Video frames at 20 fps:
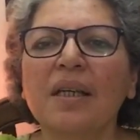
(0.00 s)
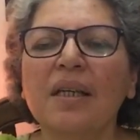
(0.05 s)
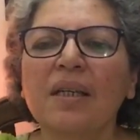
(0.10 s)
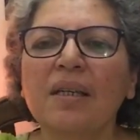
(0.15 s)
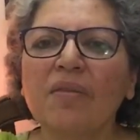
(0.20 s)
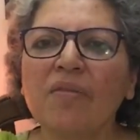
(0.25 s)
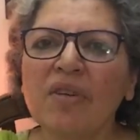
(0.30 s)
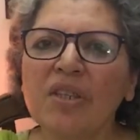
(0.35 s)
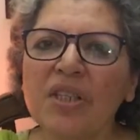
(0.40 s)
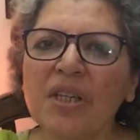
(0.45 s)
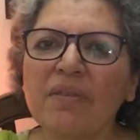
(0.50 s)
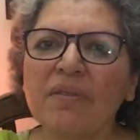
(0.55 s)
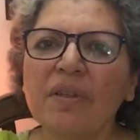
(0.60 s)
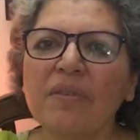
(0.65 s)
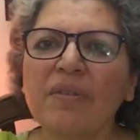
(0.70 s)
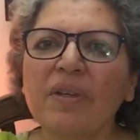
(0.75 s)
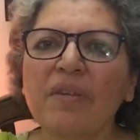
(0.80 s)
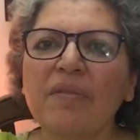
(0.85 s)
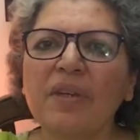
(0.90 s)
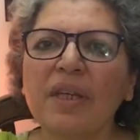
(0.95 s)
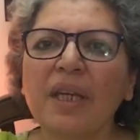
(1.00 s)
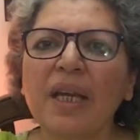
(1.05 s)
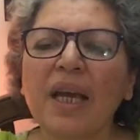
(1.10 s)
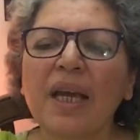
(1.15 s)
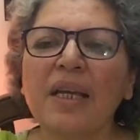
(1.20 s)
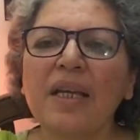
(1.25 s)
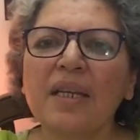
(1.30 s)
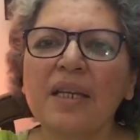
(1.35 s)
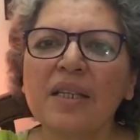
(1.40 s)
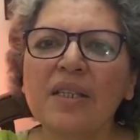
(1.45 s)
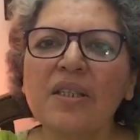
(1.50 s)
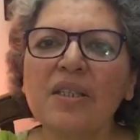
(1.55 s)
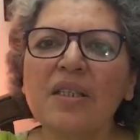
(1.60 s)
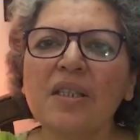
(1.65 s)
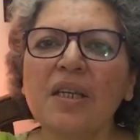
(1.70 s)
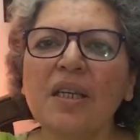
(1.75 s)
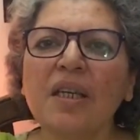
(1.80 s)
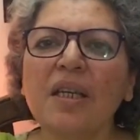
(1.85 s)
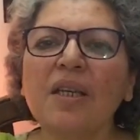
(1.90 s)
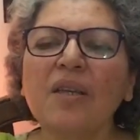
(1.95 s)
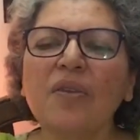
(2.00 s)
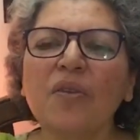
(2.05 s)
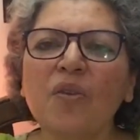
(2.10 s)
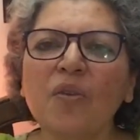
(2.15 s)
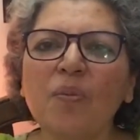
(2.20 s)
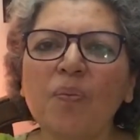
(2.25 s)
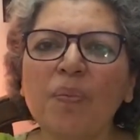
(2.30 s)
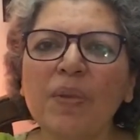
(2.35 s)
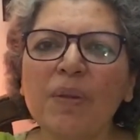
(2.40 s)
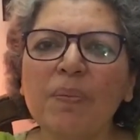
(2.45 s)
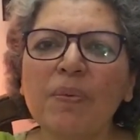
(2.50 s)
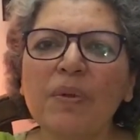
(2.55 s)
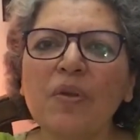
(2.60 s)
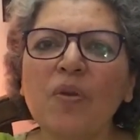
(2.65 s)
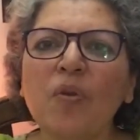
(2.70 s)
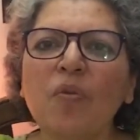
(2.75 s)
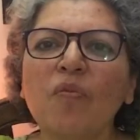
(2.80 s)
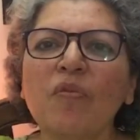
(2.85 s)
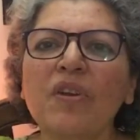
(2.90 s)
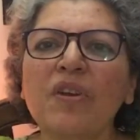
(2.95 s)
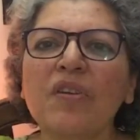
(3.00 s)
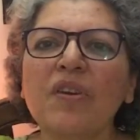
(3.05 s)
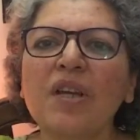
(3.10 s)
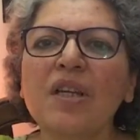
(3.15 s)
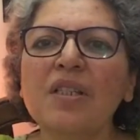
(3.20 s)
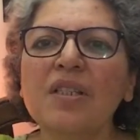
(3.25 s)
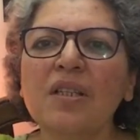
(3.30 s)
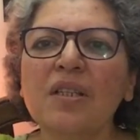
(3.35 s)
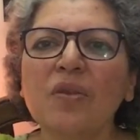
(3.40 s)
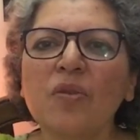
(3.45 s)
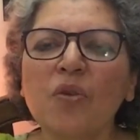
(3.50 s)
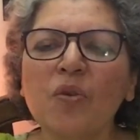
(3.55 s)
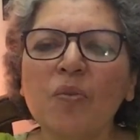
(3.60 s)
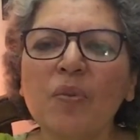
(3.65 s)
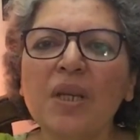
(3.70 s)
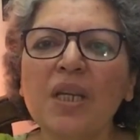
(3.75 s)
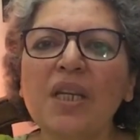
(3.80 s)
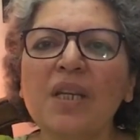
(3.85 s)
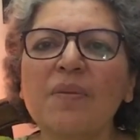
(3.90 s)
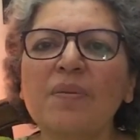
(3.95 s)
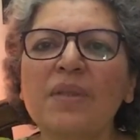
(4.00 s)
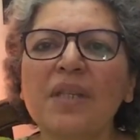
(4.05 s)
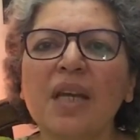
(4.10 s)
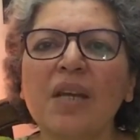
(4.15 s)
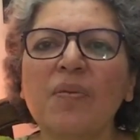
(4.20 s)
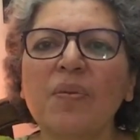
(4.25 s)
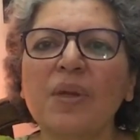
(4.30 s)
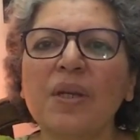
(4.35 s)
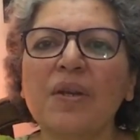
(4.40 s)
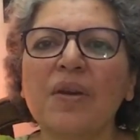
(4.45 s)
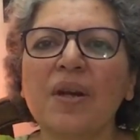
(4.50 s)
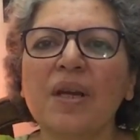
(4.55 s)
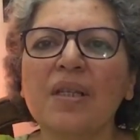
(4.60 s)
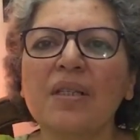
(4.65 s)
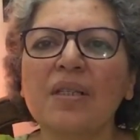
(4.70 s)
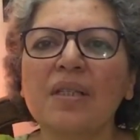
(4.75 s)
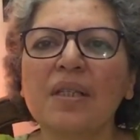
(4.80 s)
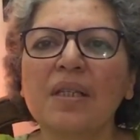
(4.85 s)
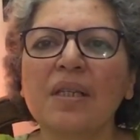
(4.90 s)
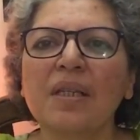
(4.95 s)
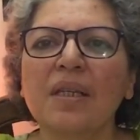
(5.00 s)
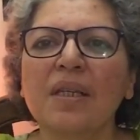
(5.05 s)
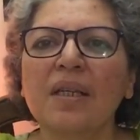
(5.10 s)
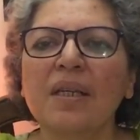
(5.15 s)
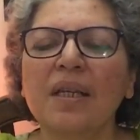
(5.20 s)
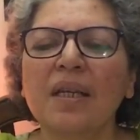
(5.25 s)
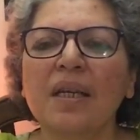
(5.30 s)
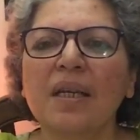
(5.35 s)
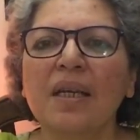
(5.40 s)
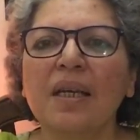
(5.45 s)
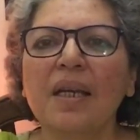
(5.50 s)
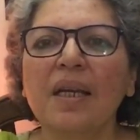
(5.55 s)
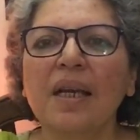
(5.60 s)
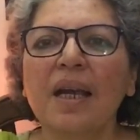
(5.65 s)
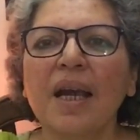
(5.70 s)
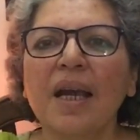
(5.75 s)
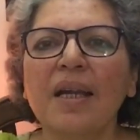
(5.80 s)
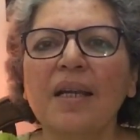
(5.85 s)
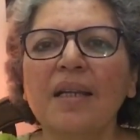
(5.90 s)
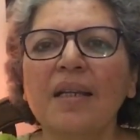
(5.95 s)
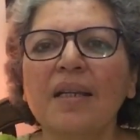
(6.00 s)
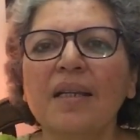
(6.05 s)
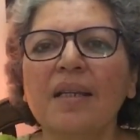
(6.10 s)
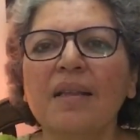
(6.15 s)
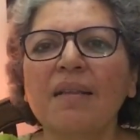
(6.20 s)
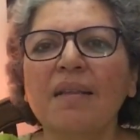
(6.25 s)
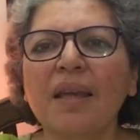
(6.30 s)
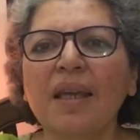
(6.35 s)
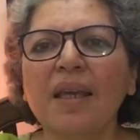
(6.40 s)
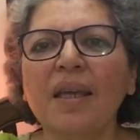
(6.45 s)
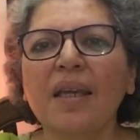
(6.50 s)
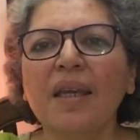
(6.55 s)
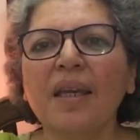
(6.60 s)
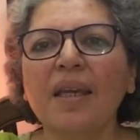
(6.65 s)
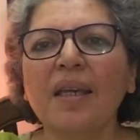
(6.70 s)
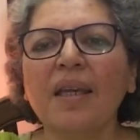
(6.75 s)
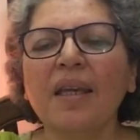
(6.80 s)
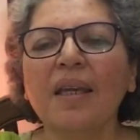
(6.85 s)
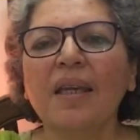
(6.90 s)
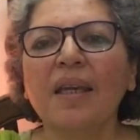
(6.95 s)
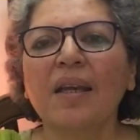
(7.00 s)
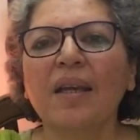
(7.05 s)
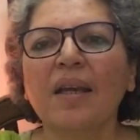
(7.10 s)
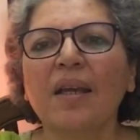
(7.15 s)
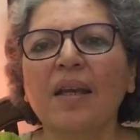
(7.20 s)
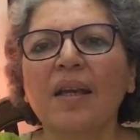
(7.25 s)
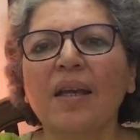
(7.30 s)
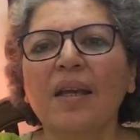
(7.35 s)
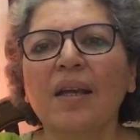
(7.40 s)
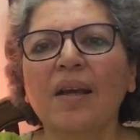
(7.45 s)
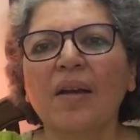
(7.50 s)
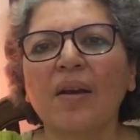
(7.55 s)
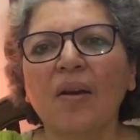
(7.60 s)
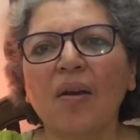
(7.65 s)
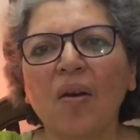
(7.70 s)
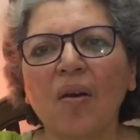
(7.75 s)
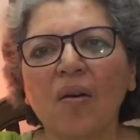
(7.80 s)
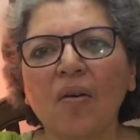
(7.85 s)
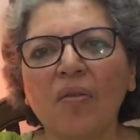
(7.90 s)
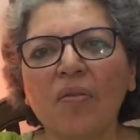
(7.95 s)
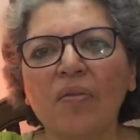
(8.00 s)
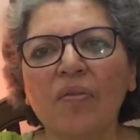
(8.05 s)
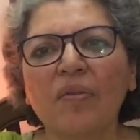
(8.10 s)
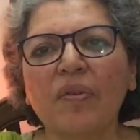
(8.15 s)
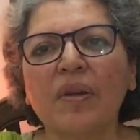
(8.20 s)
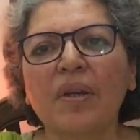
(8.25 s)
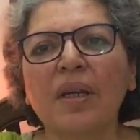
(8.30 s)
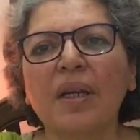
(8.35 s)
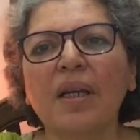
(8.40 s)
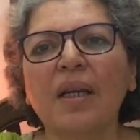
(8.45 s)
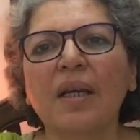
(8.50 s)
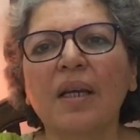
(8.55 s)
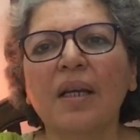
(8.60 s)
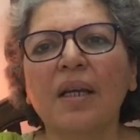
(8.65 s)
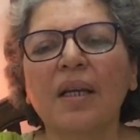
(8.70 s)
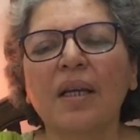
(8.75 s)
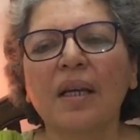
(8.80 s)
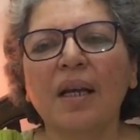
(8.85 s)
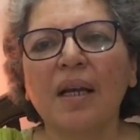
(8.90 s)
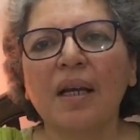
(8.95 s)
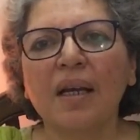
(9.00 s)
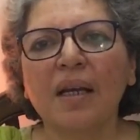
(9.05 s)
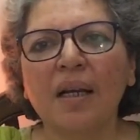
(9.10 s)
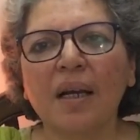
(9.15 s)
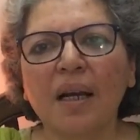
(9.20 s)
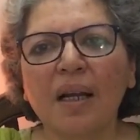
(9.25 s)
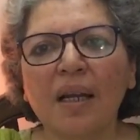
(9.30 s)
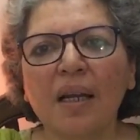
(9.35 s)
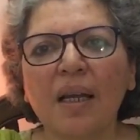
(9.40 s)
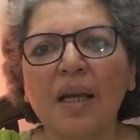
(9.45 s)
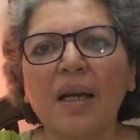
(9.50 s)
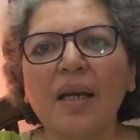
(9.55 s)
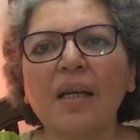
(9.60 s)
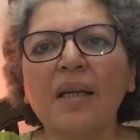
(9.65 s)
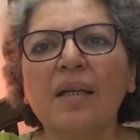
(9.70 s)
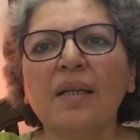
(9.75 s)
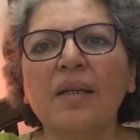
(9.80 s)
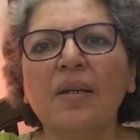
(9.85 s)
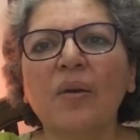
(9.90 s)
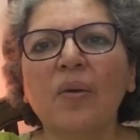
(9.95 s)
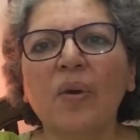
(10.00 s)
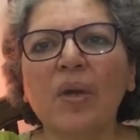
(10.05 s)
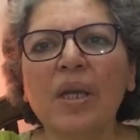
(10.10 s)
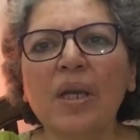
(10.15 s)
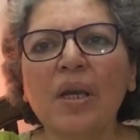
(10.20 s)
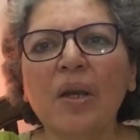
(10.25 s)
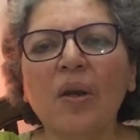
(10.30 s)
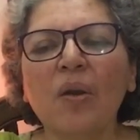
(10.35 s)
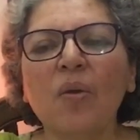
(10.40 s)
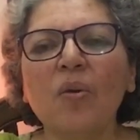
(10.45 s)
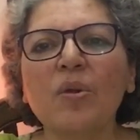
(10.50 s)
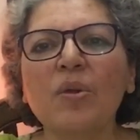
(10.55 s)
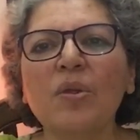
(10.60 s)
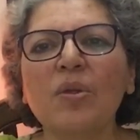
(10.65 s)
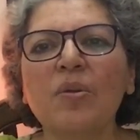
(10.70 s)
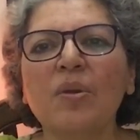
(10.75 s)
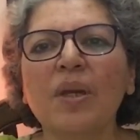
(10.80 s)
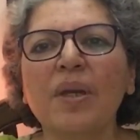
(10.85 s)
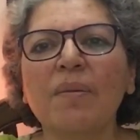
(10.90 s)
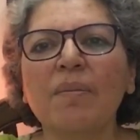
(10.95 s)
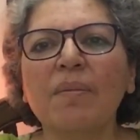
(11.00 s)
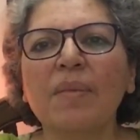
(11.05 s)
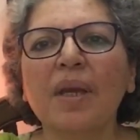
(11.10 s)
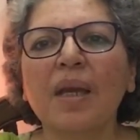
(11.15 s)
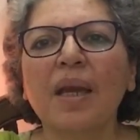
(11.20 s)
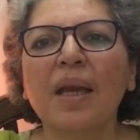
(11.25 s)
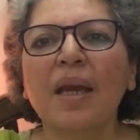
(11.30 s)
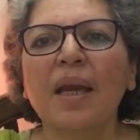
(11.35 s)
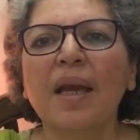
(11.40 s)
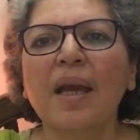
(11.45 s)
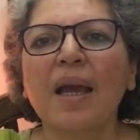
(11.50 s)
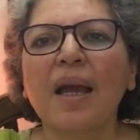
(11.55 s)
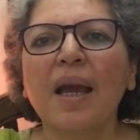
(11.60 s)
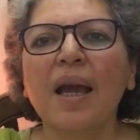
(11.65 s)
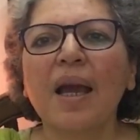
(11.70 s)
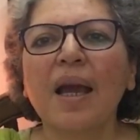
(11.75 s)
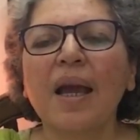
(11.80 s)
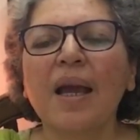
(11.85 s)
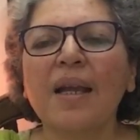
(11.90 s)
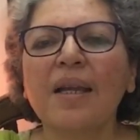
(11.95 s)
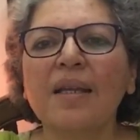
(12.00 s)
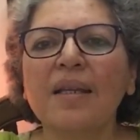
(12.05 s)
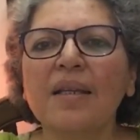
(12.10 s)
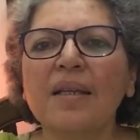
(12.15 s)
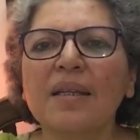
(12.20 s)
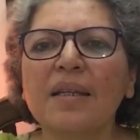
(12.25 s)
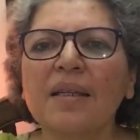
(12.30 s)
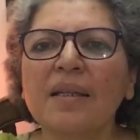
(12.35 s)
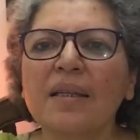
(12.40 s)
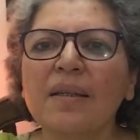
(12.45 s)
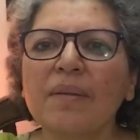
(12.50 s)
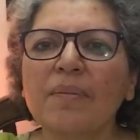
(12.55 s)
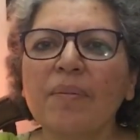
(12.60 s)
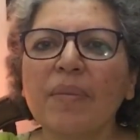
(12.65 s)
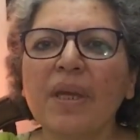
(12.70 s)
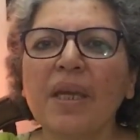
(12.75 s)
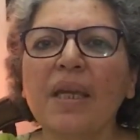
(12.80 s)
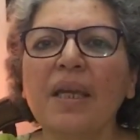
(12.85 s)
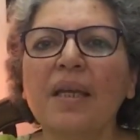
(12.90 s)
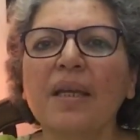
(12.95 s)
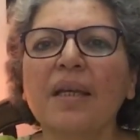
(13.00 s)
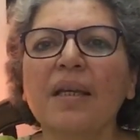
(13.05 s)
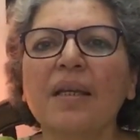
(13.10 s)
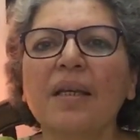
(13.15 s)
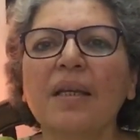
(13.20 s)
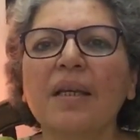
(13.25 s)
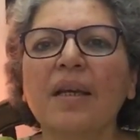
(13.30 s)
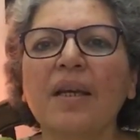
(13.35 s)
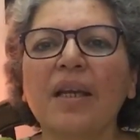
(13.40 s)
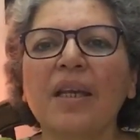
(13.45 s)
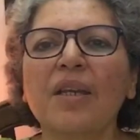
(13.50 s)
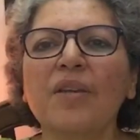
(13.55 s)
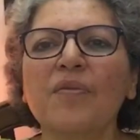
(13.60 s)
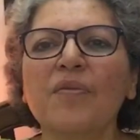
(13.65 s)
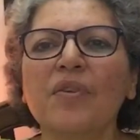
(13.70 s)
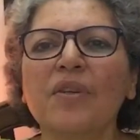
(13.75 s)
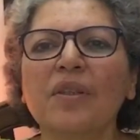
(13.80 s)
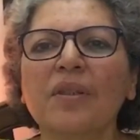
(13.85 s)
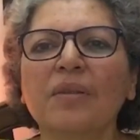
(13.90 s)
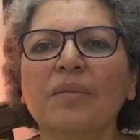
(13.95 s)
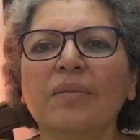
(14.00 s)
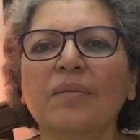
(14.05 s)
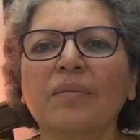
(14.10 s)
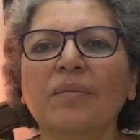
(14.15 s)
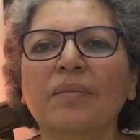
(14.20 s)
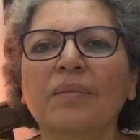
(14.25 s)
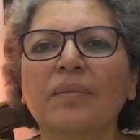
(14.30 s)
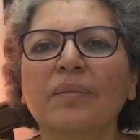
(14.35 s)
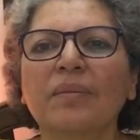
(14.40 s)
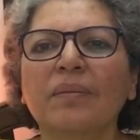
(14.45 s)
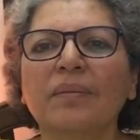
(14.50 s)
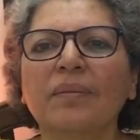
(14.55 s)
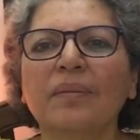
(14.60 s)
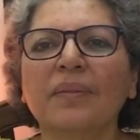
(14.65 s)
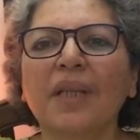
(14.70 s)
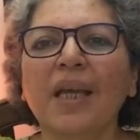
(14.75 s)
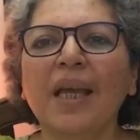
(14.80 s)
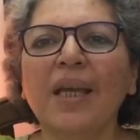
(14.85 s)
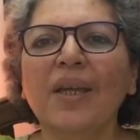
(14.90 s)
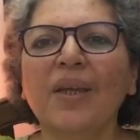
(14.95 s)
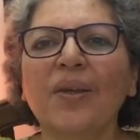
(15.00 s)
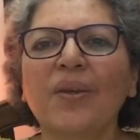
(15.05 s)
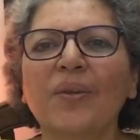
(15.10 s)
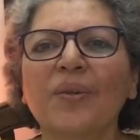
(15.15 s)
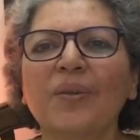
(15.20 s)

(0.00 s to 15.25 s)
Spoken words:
whichever way we can, digitally, through people whom we trust, through mediums that we trust, and thinking of Allah, going close to Him, and being grateful. Thank you.